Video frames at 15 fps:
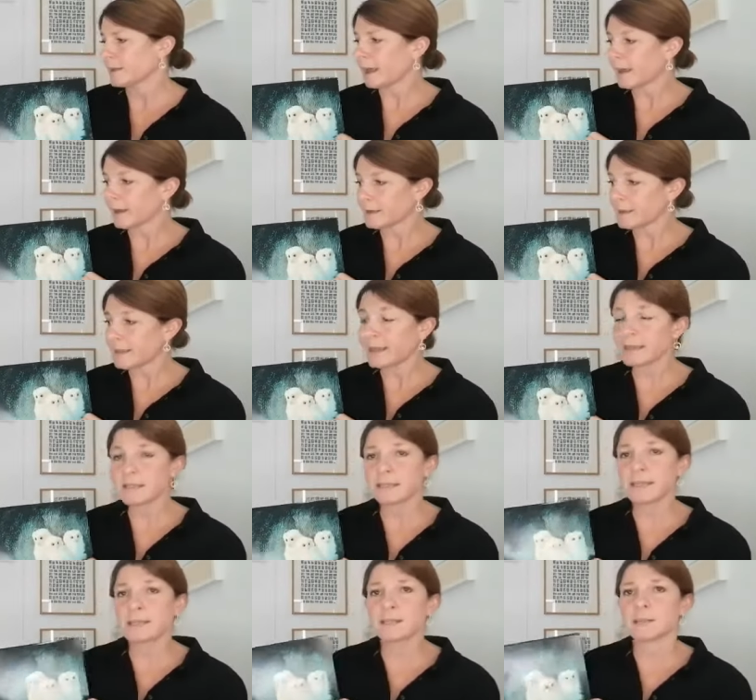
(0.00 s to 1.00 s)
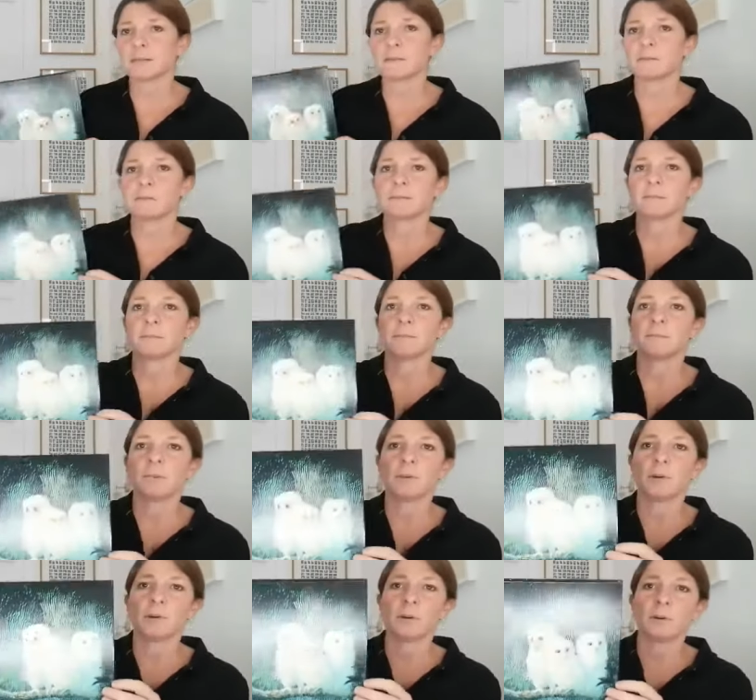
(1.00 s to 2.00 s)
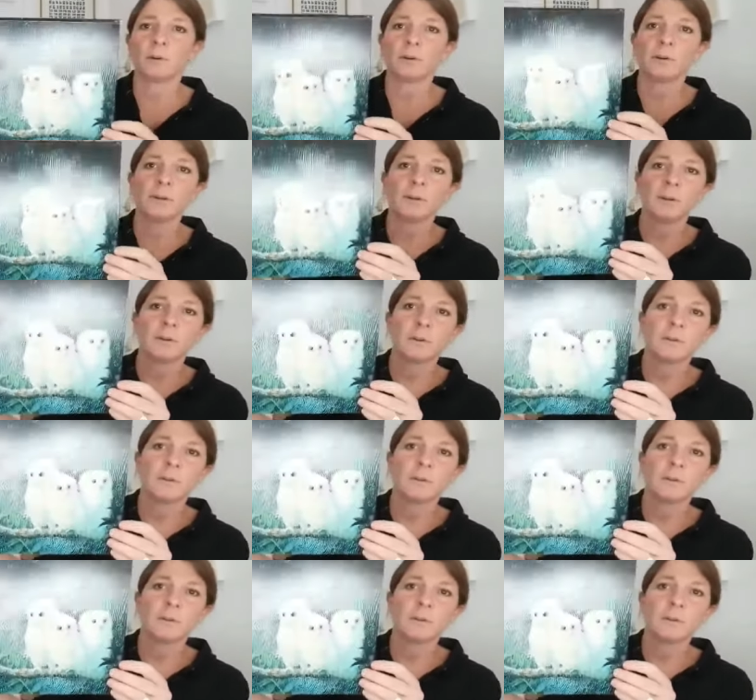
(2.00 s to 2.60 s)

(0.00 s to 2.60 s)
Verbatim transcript: And they did, all